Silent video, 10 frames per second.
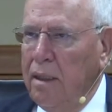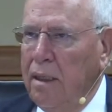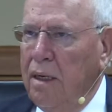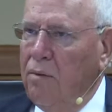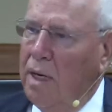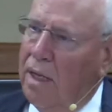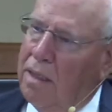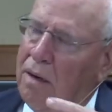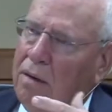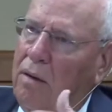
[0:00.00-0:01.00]
And he went out
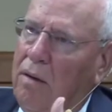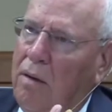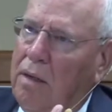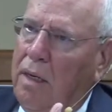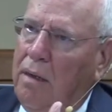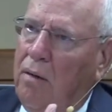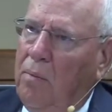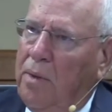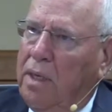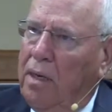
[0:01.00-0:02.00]
there to look, and all
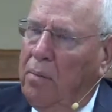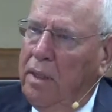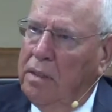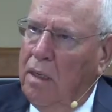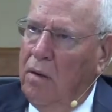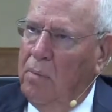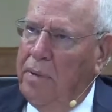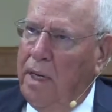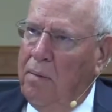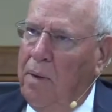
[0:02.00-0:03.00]
potato, he said all the
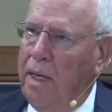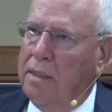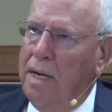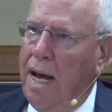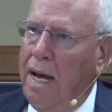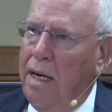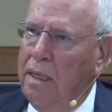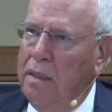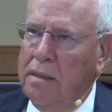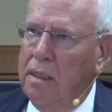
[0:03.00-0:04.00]
potato plants died,
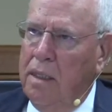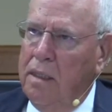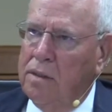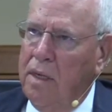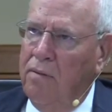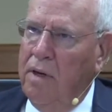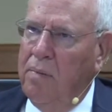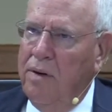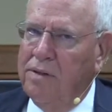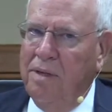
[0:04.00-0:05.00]
and he said they just never did
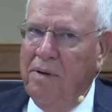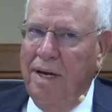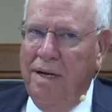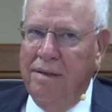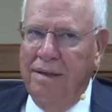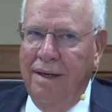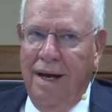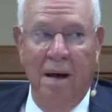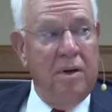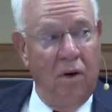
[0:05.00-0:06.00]
produce any potatoes.
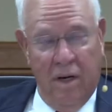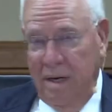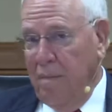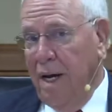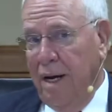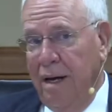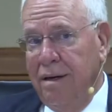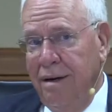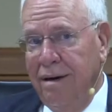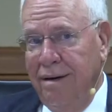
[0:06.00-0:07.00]
I'm talking about out
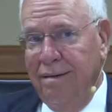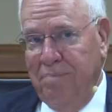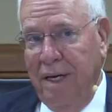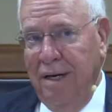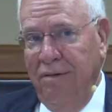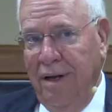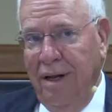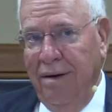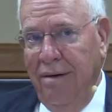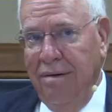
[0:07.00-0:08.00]
here at Pinckneyville,
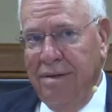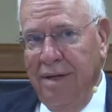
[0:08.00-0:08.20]
Illinois.